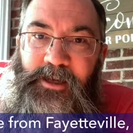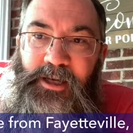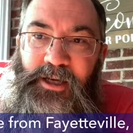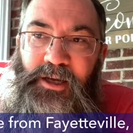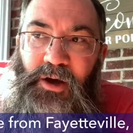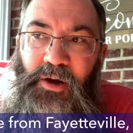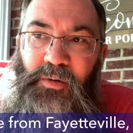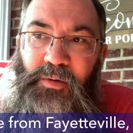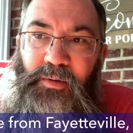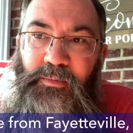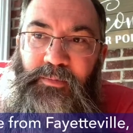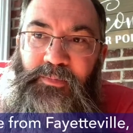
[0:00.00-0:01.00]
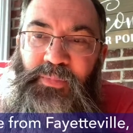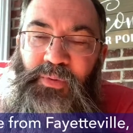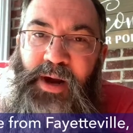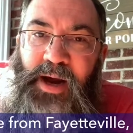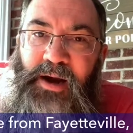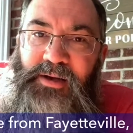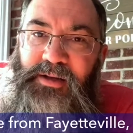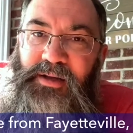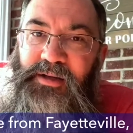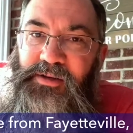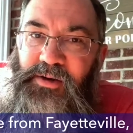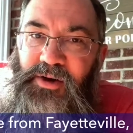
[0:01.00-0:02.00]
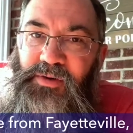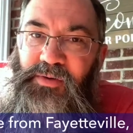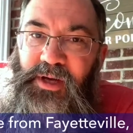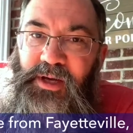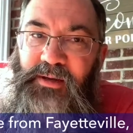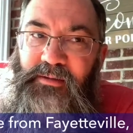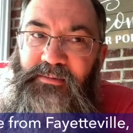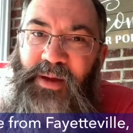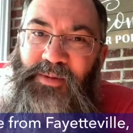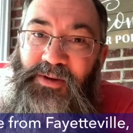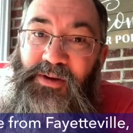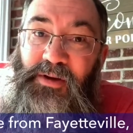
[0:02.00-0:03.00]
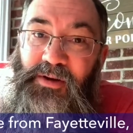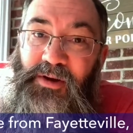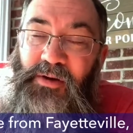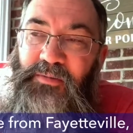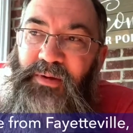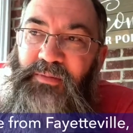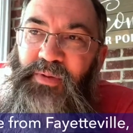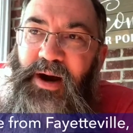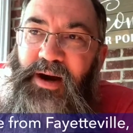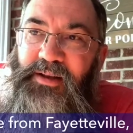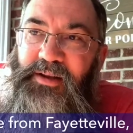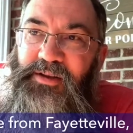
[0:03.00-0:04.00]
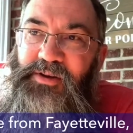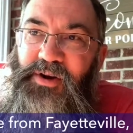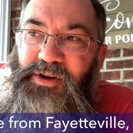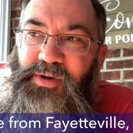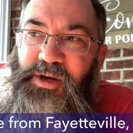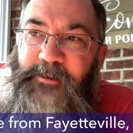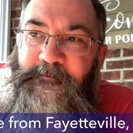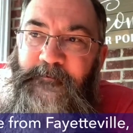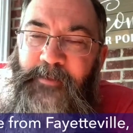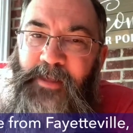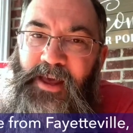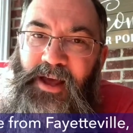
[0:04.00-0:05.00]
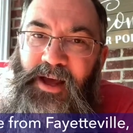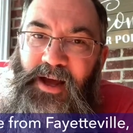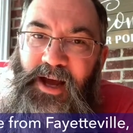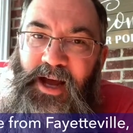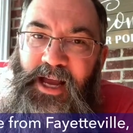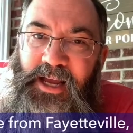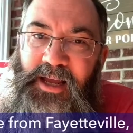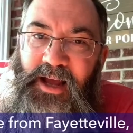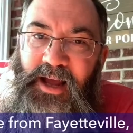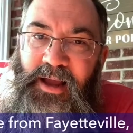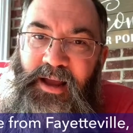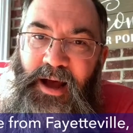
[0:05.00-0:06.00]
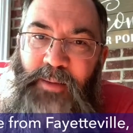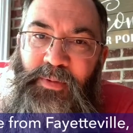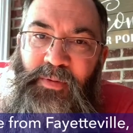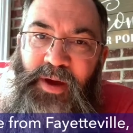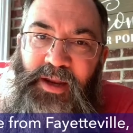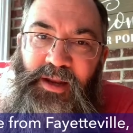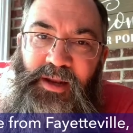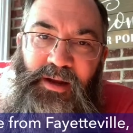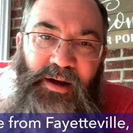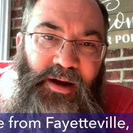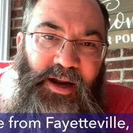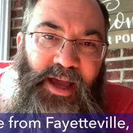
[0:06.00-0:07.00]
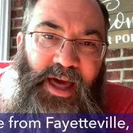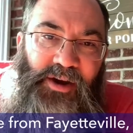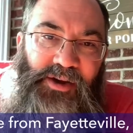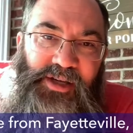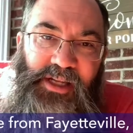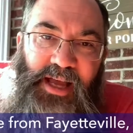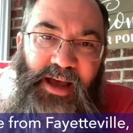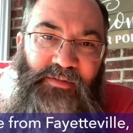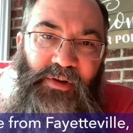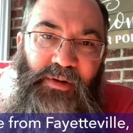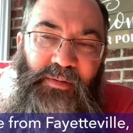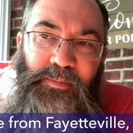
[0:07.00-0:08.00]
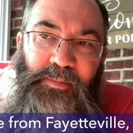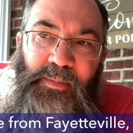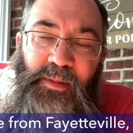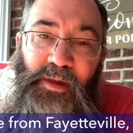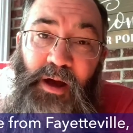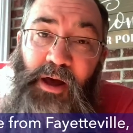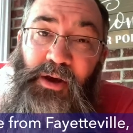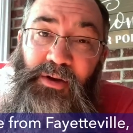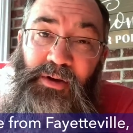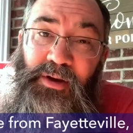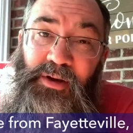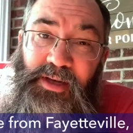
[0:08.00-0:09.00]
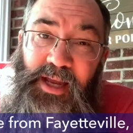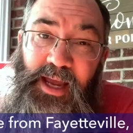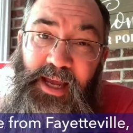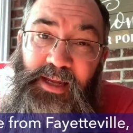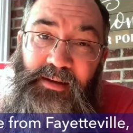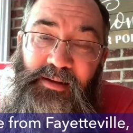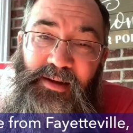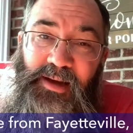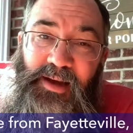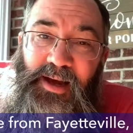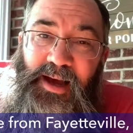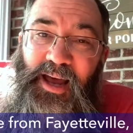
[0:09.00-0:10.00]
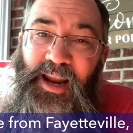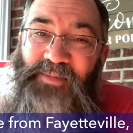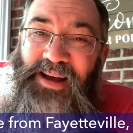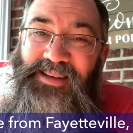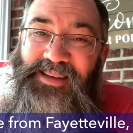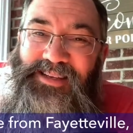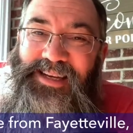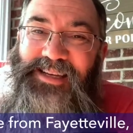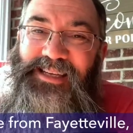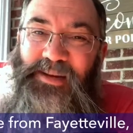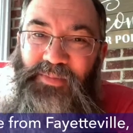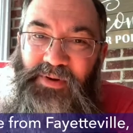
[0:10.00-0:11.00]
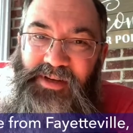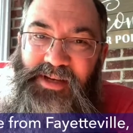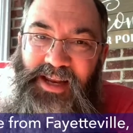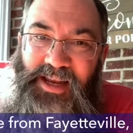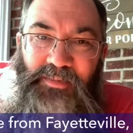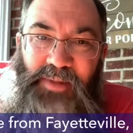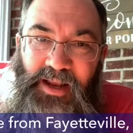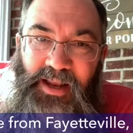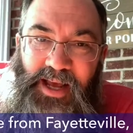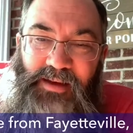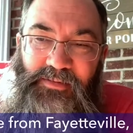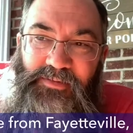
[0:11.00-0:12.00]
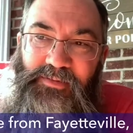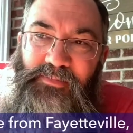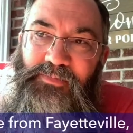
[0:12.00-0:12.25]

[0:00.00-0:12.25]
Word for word: you know, prior to this surgery, maybe you don't know, but prior to the surgery, I, I operated on an energy level on a good day at about 60% in my life